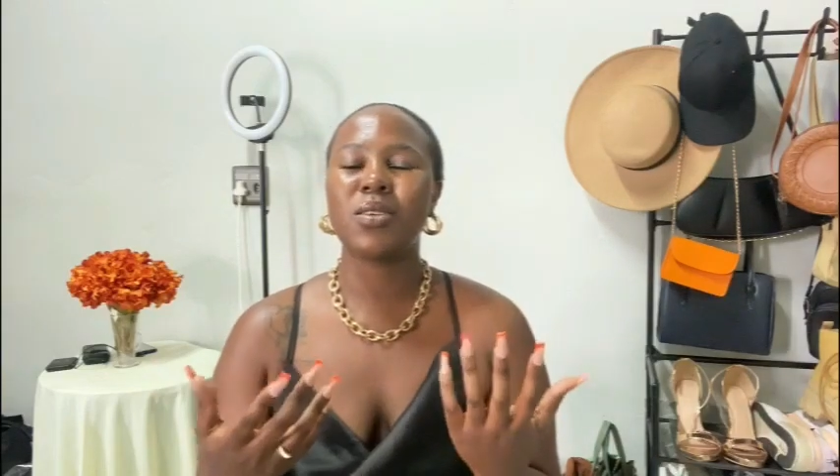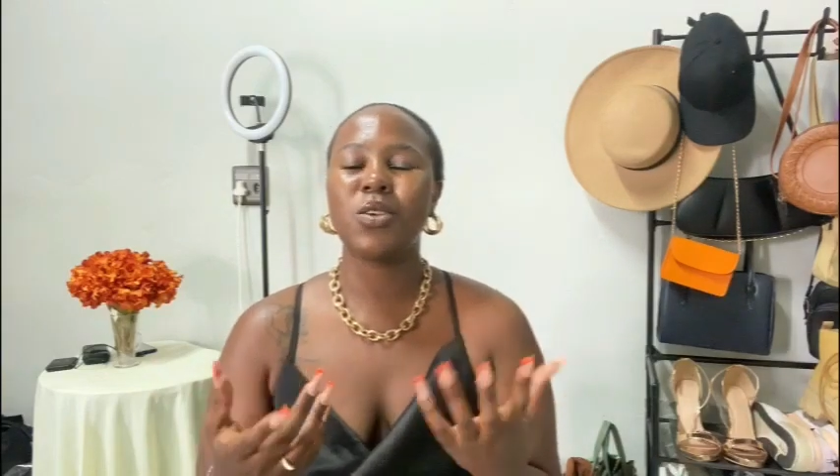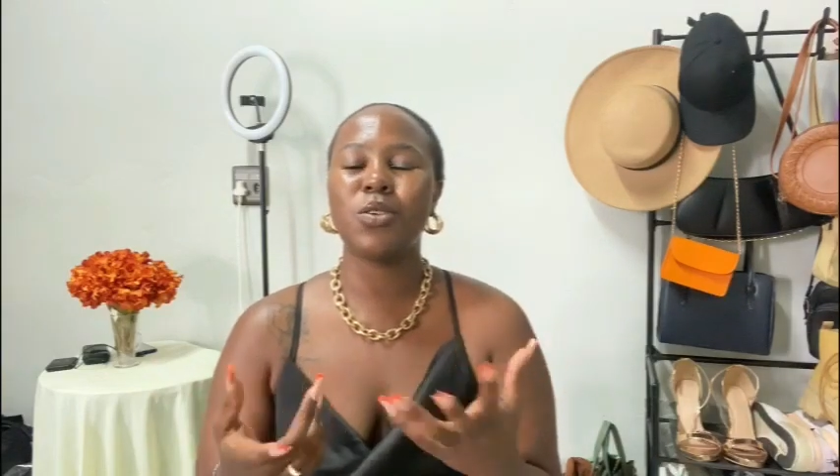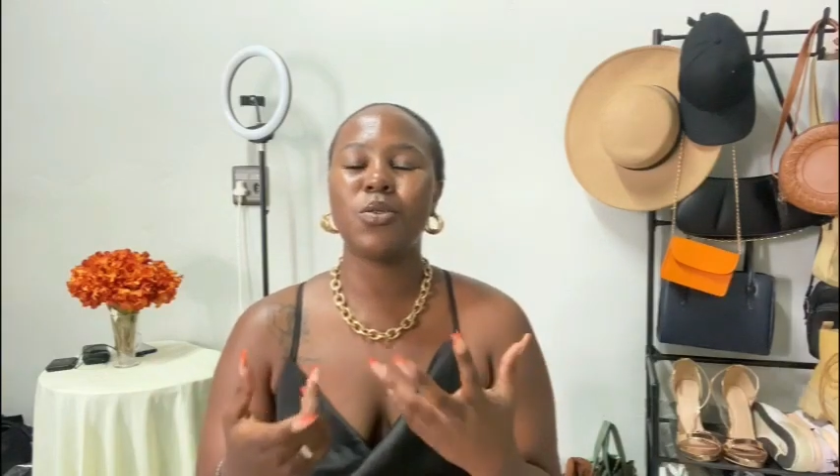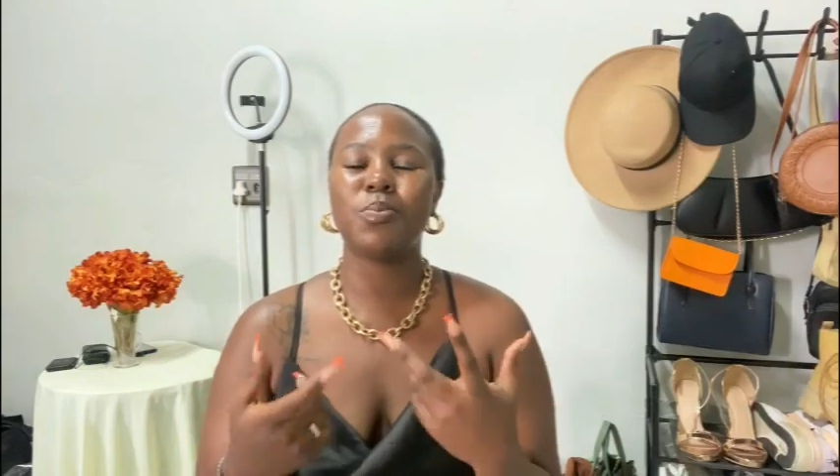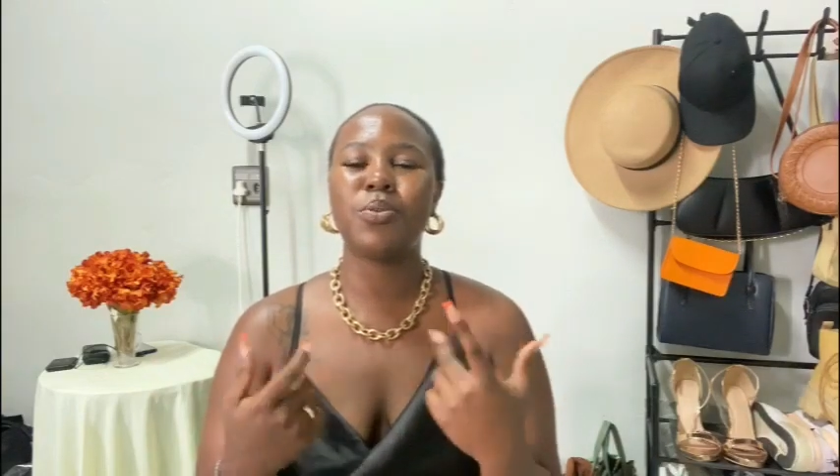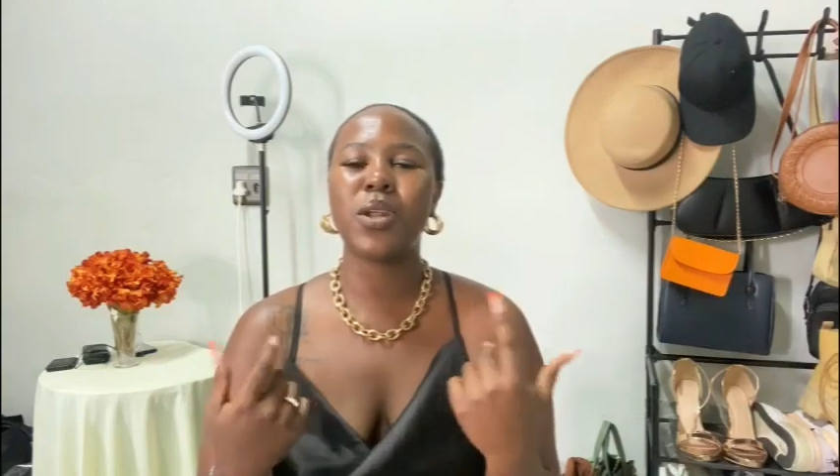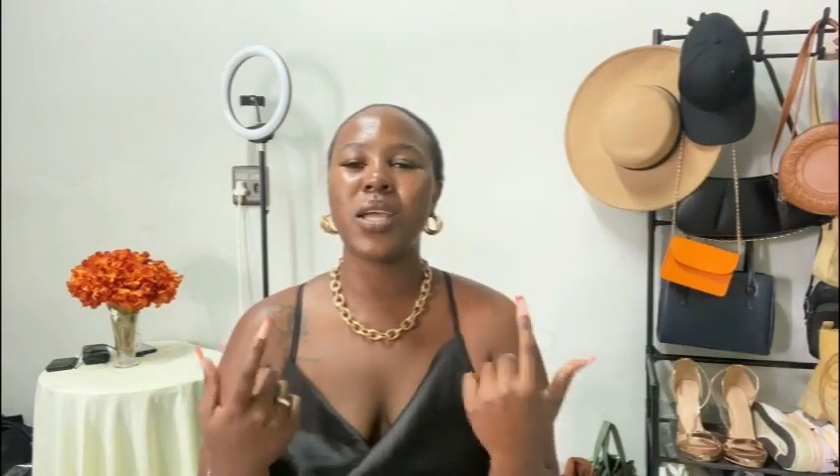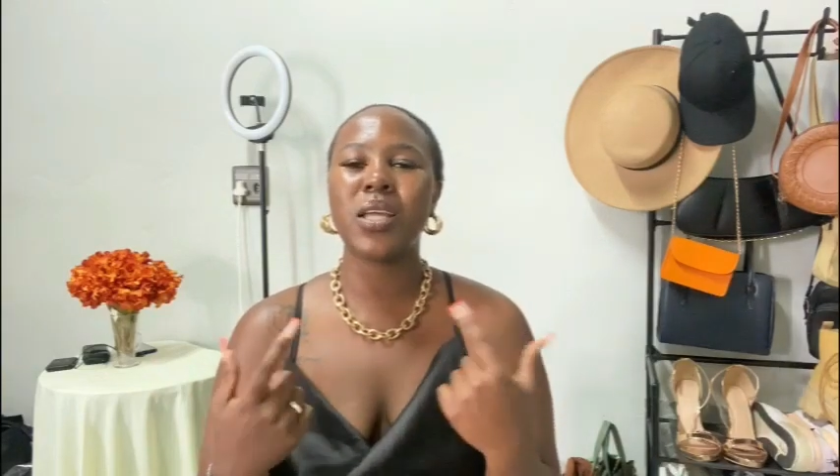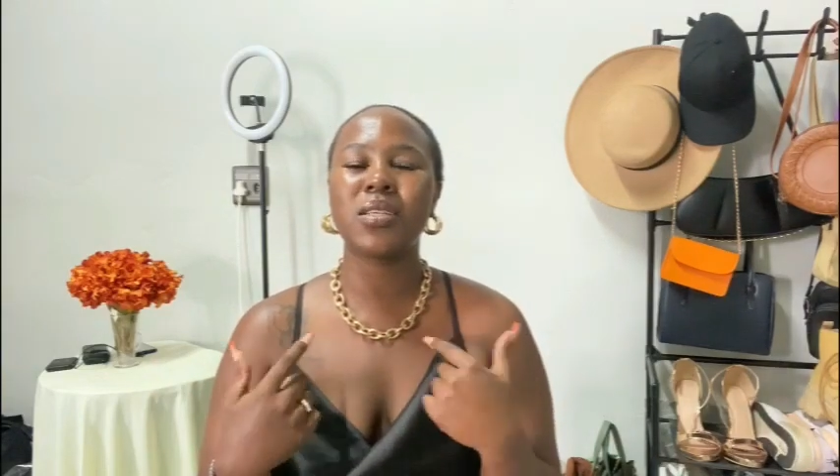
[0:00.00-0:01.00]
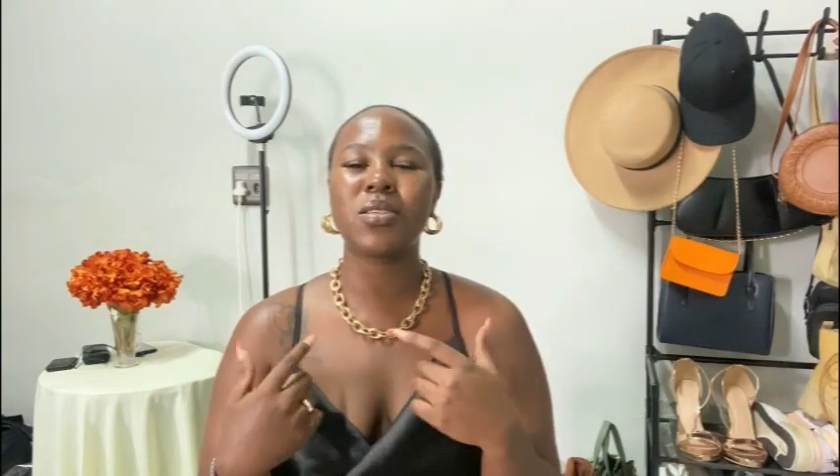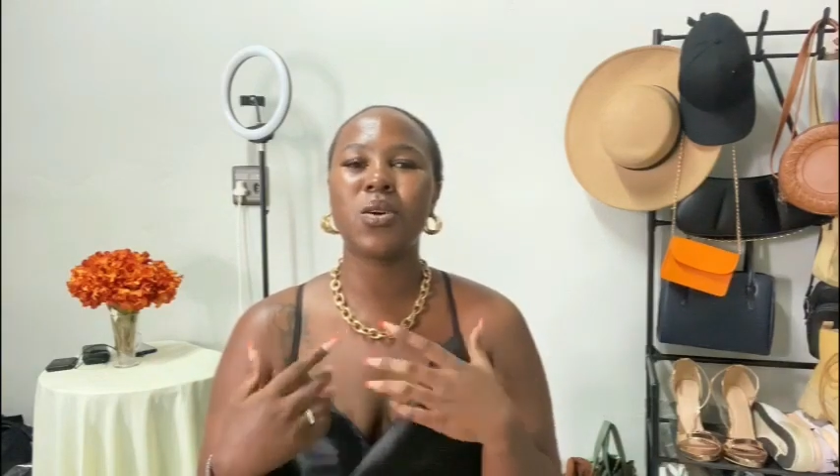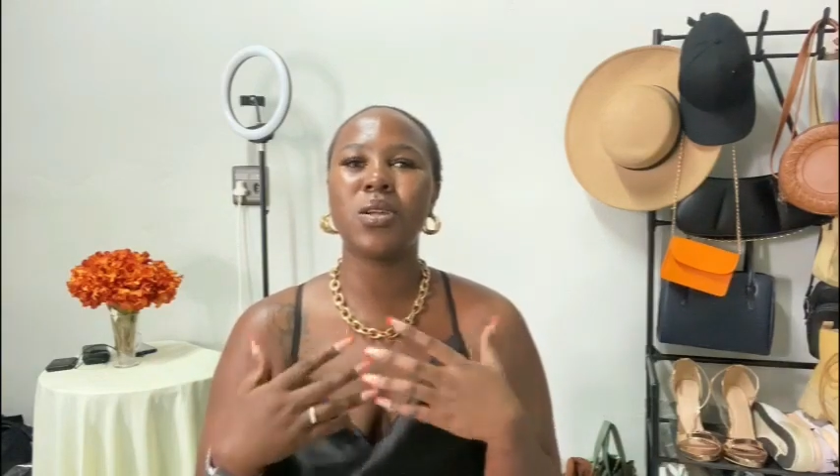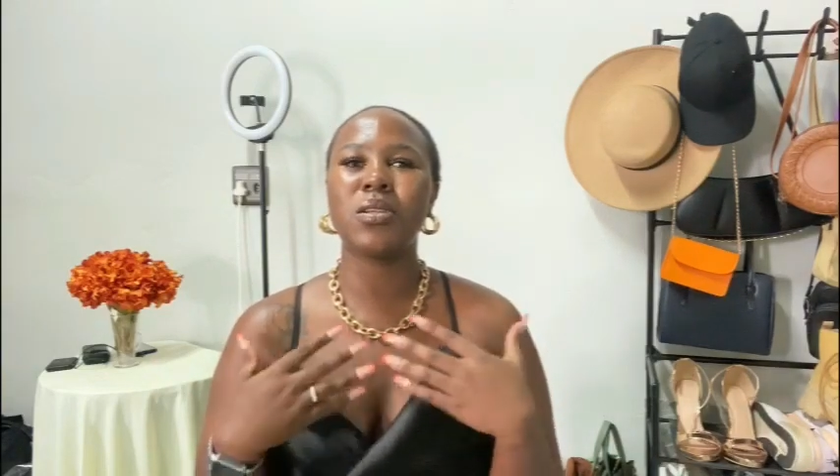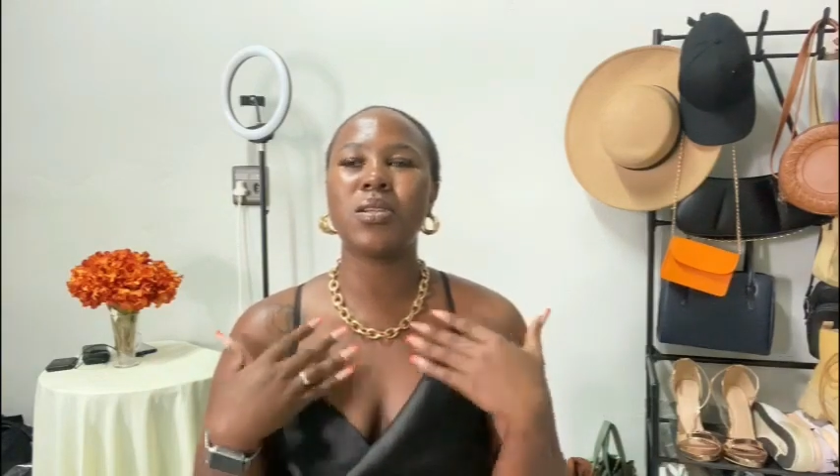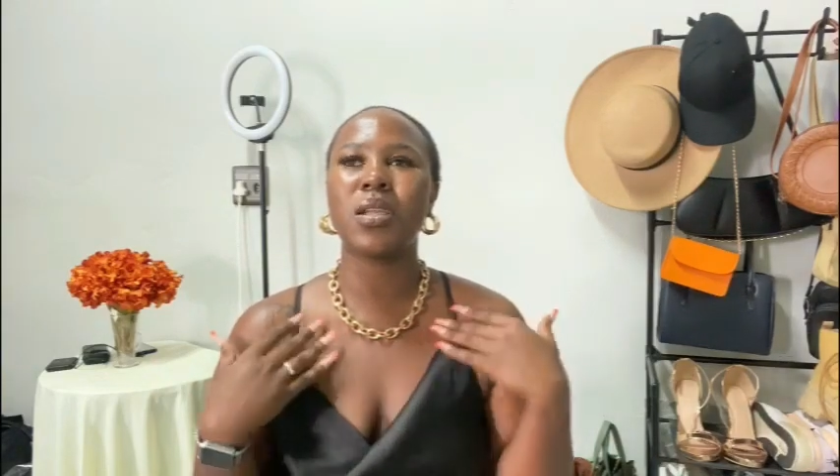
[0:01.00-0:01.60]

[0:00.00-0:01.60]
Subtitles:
you're putting it on